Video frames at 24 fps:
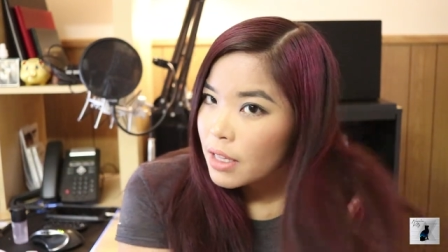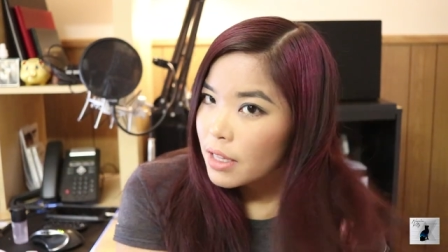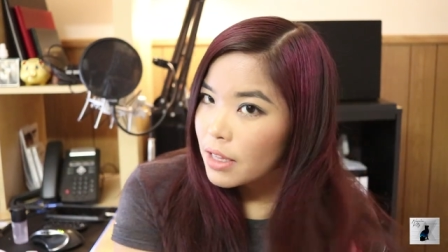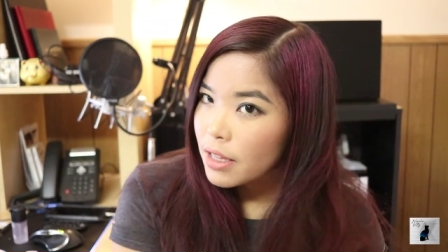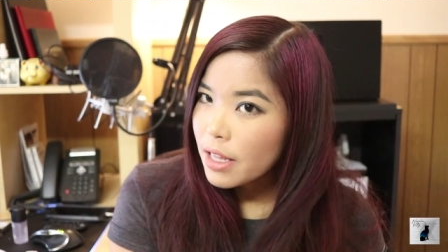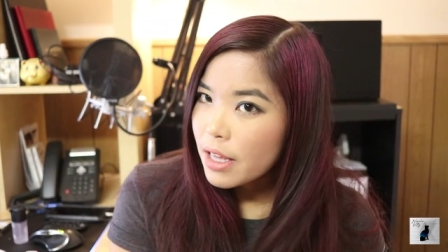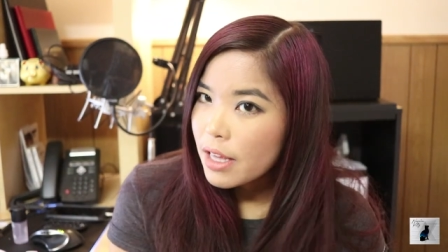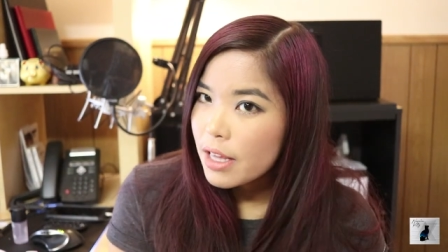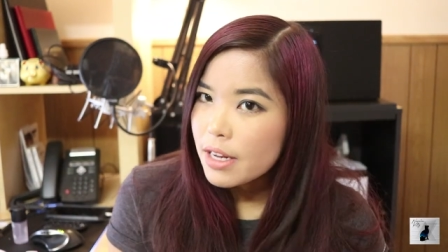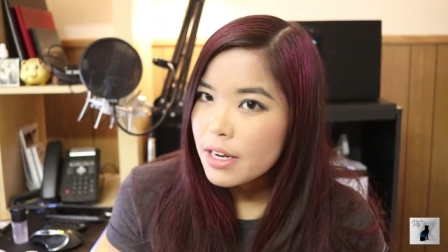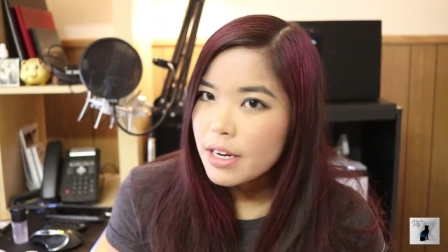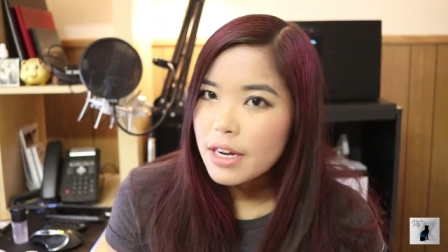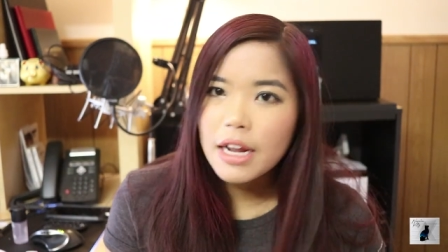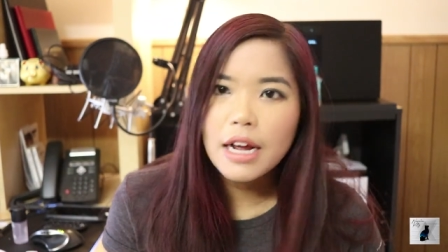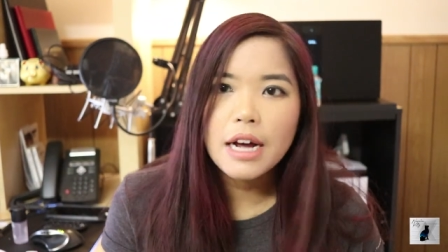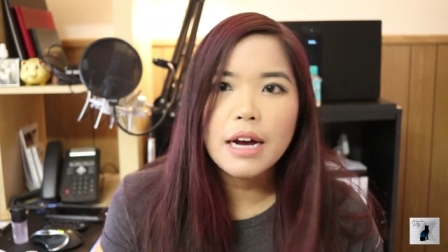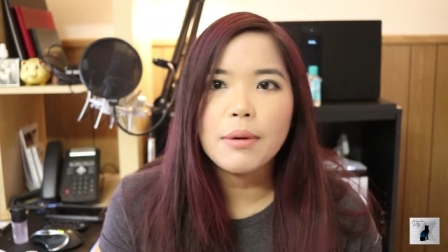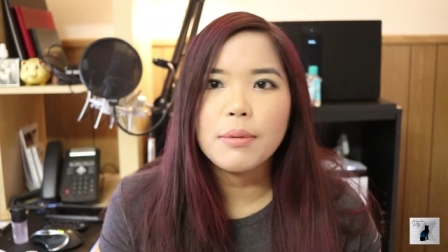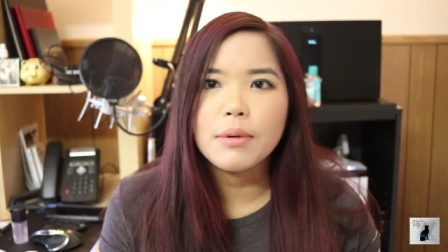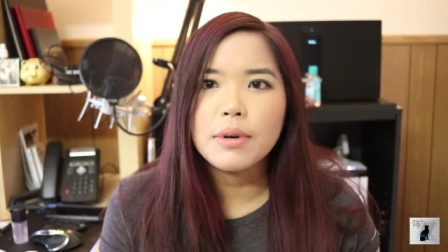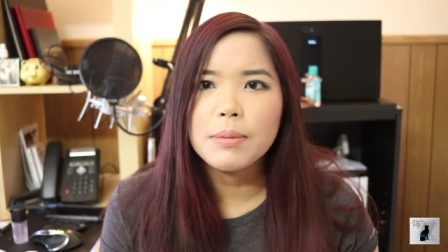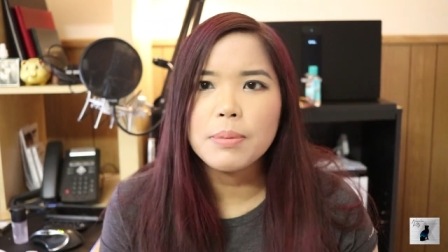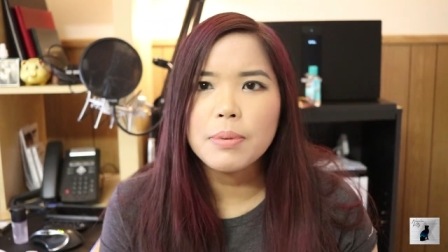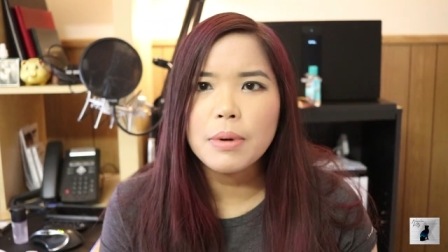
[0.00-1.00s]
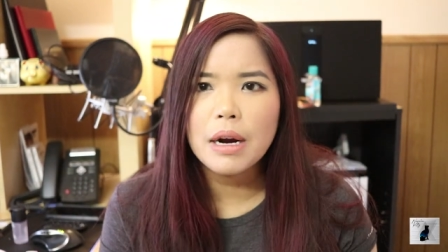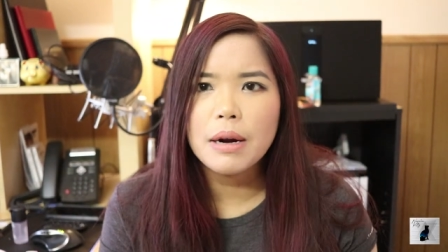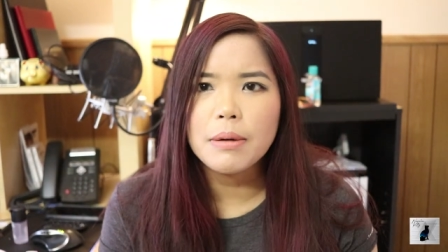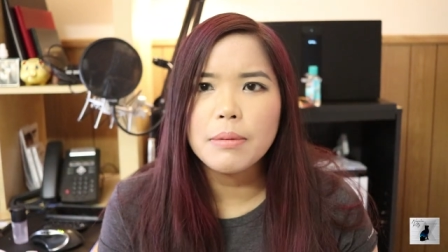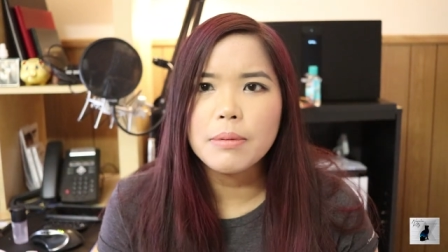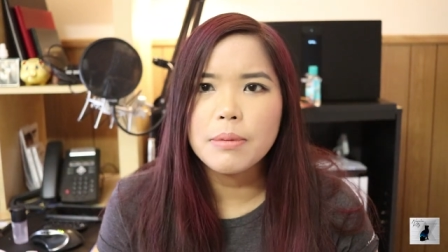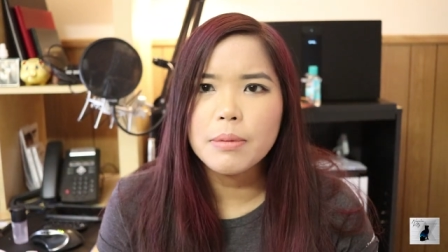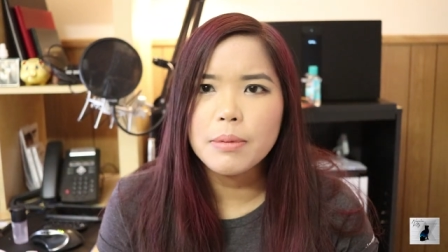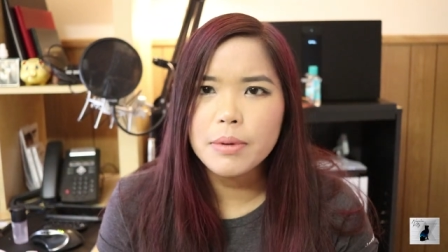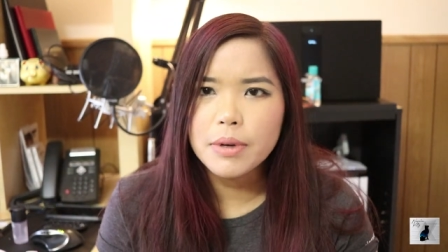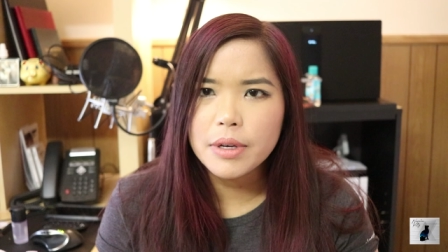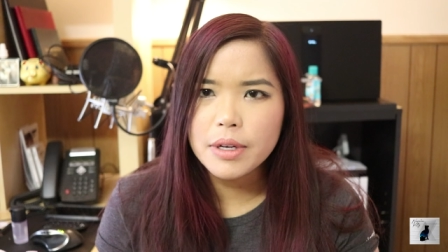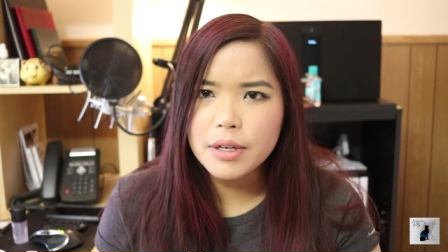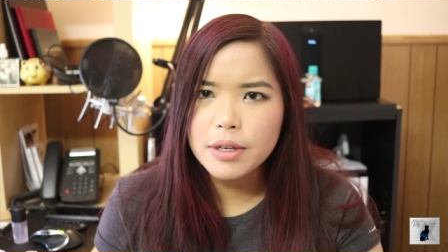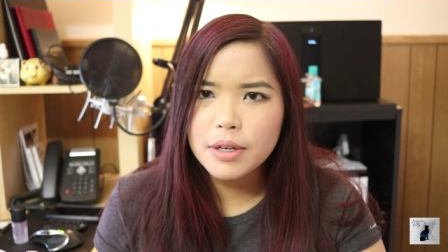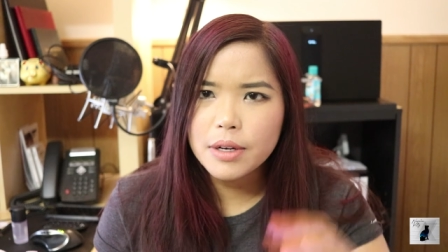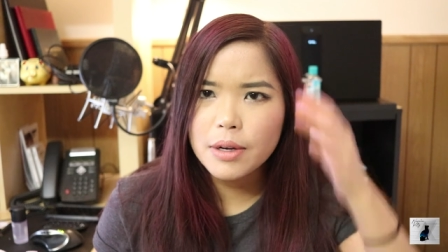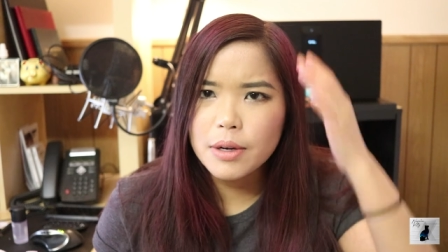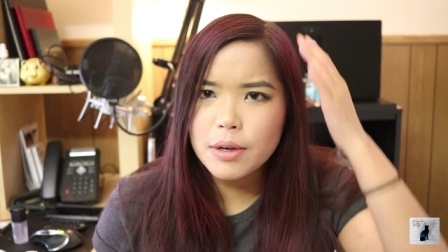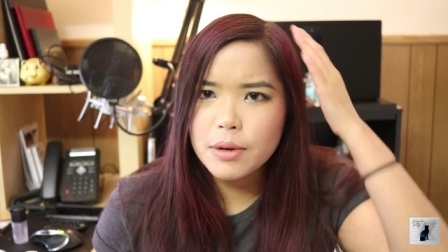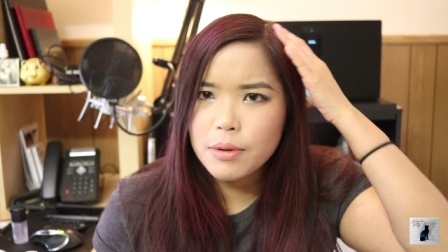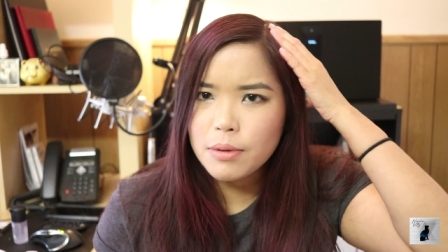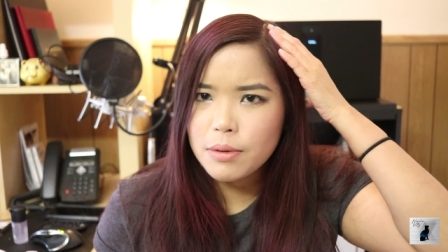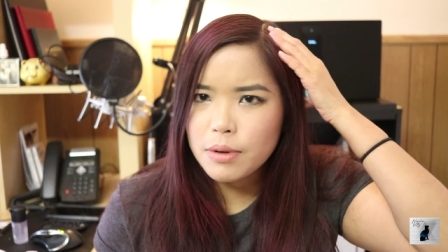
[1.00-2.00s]
then I would probably
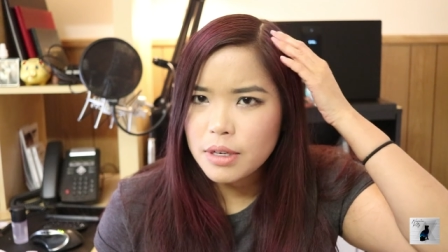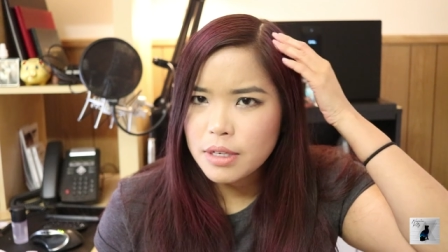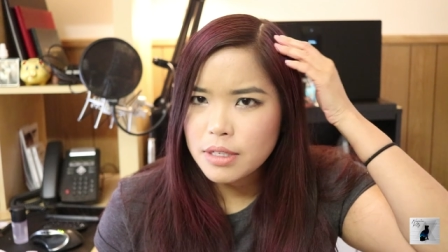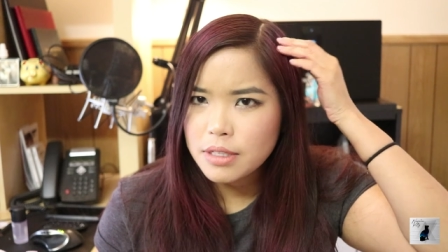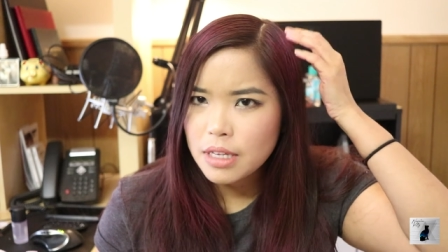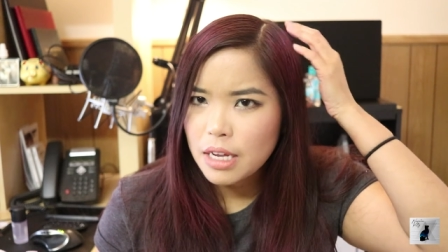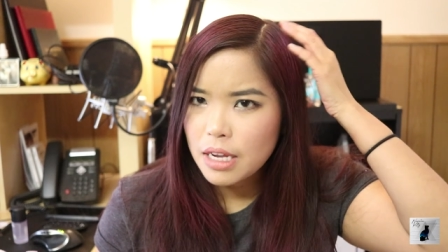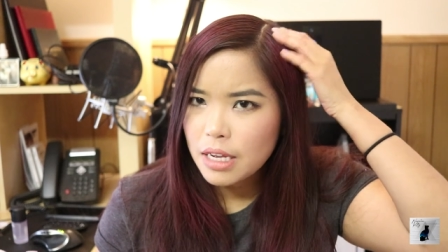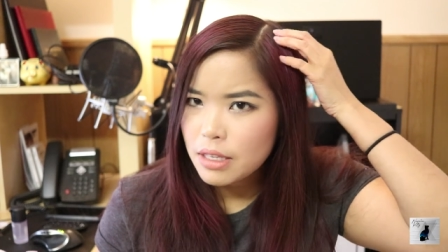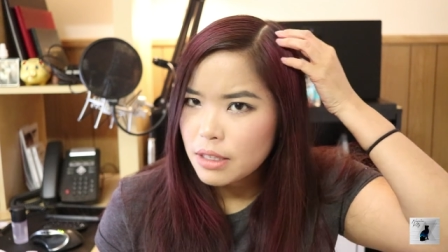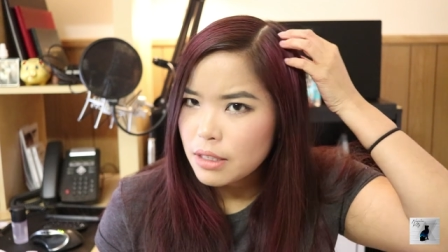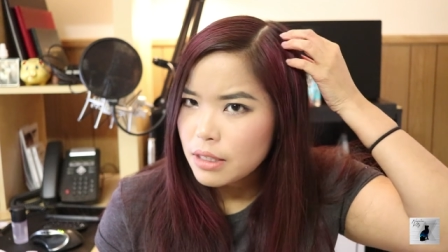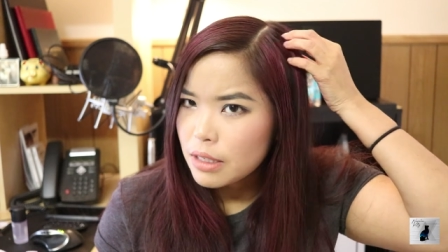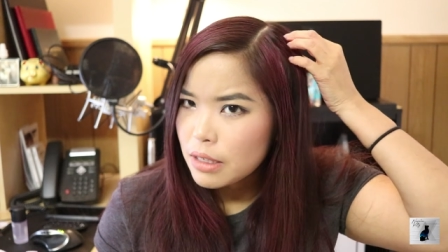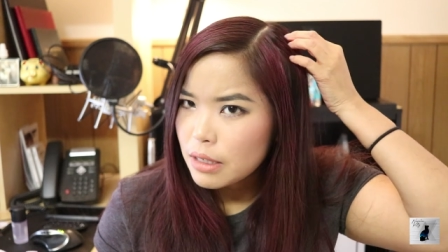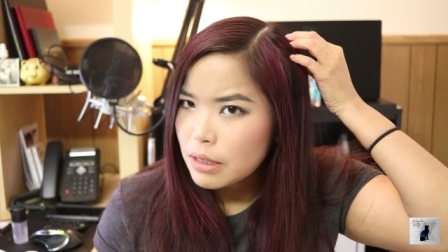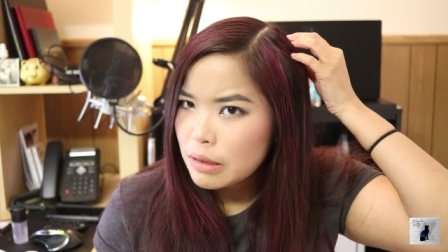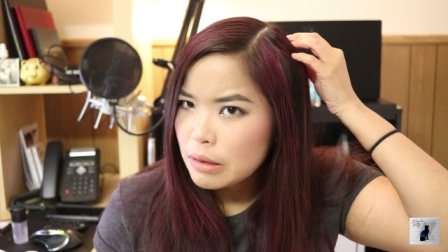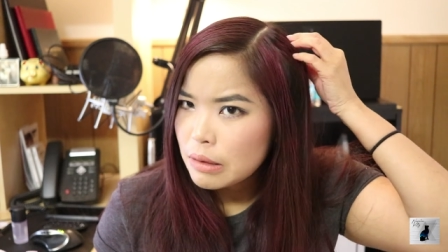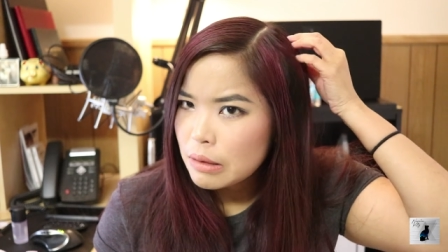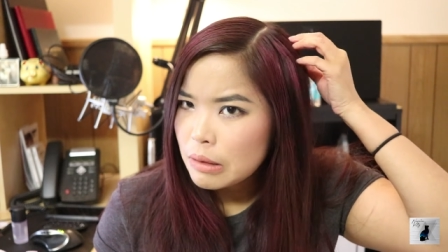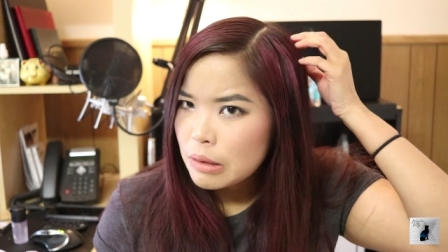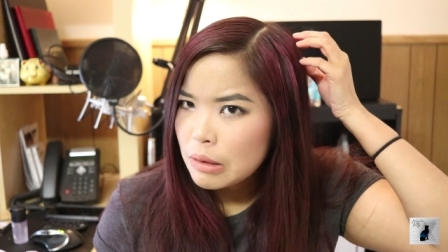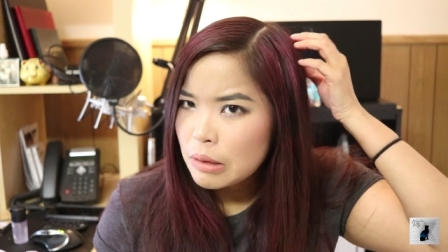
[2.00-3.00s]
know exactly